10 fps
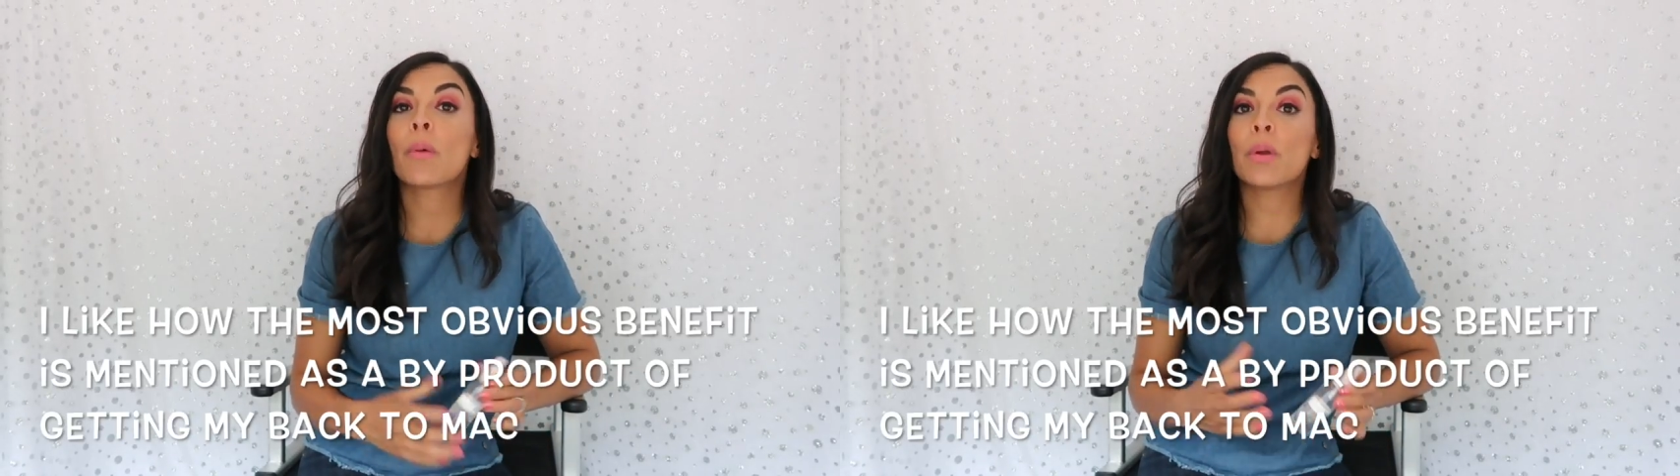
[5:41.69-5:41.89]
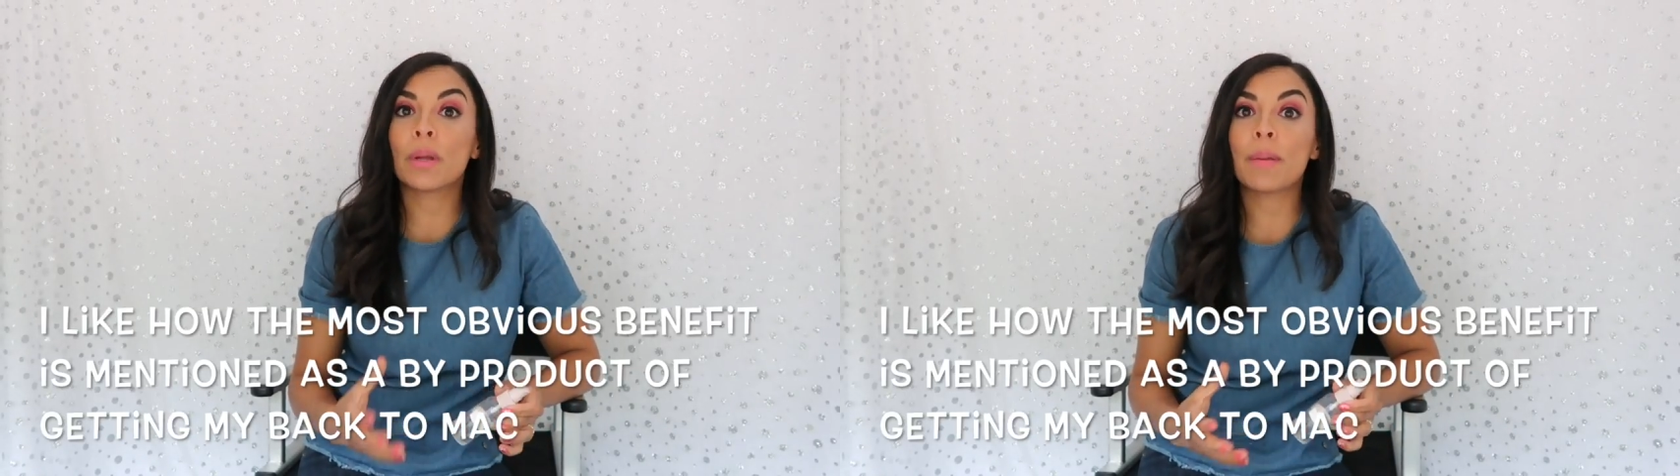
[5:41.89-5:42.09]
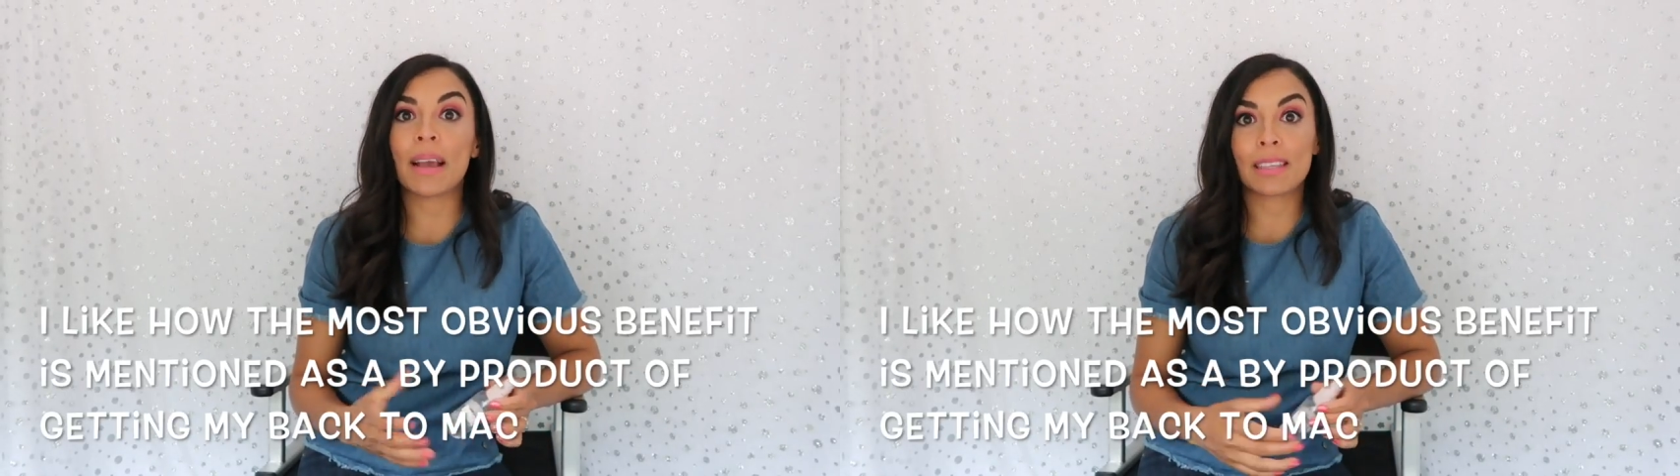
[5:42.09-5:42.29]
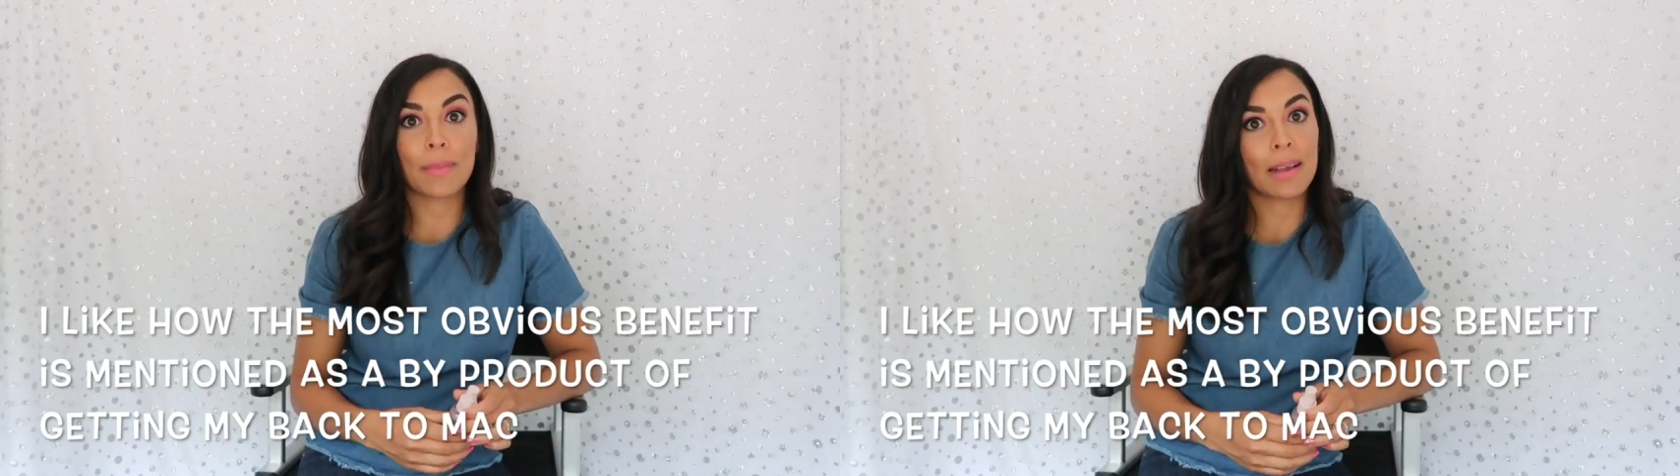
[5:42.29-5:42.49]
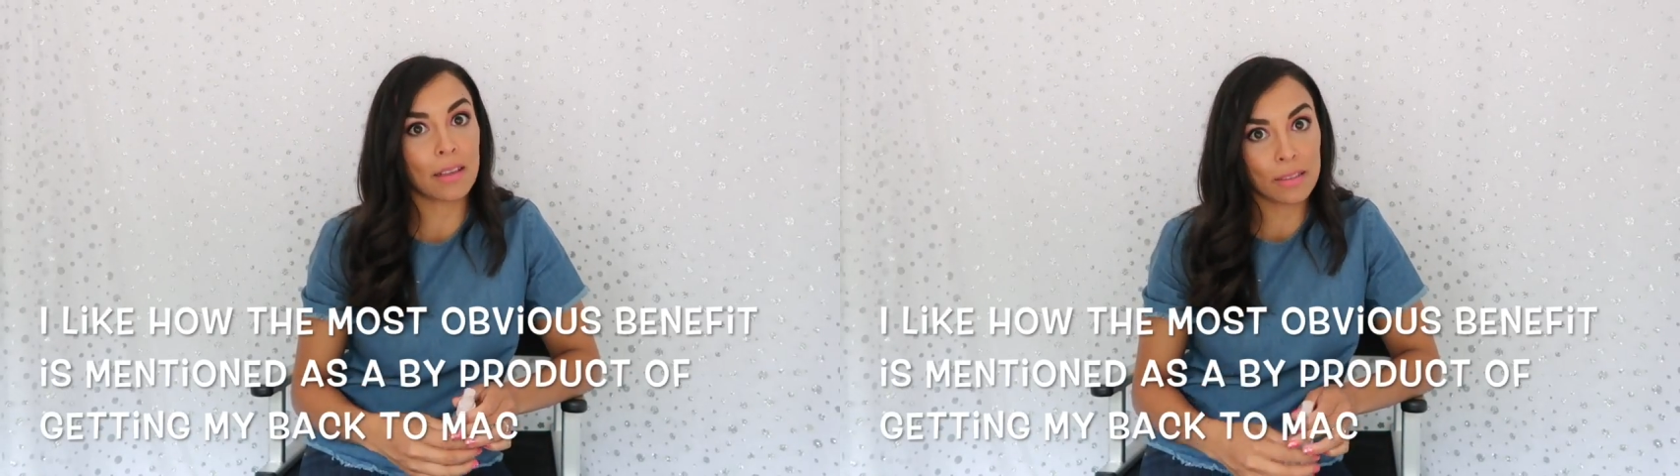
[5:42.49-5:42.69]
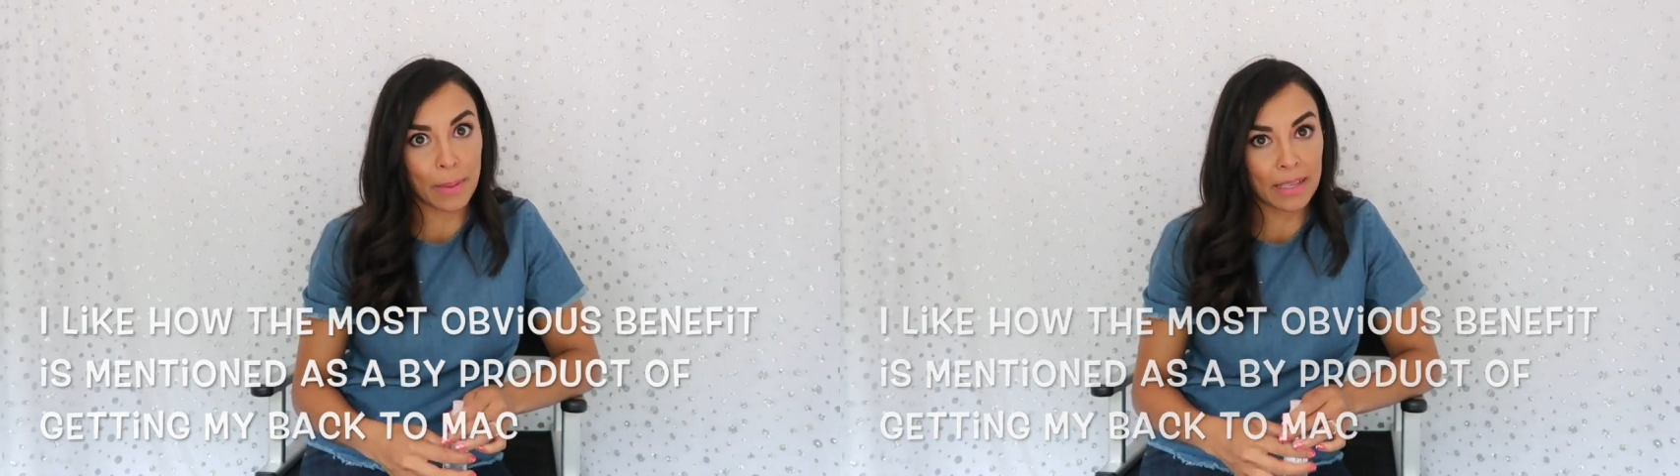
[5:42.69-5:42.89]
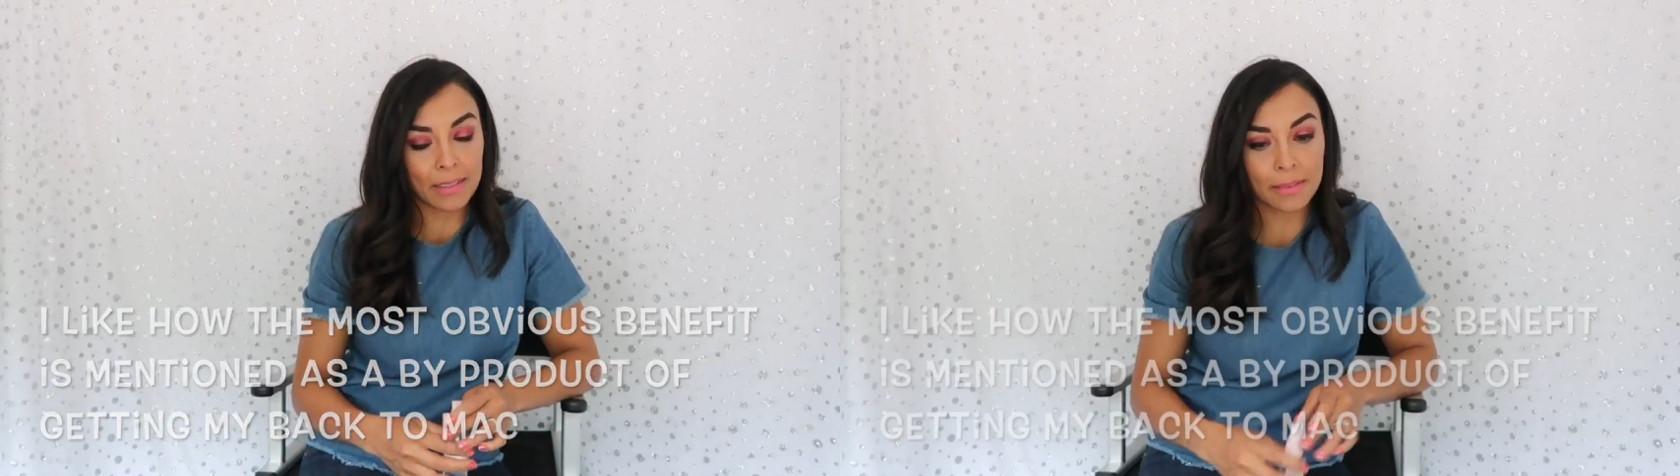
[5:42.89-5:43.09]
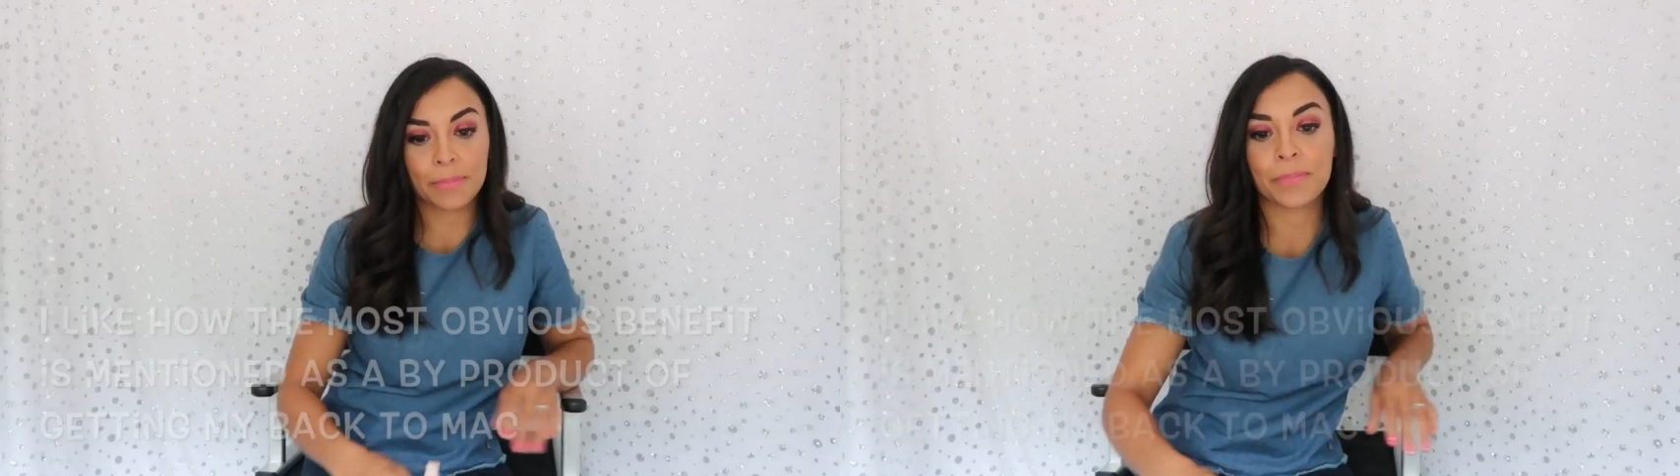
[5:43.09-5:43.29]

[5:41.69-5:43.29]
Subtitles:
and we want to maximize our space.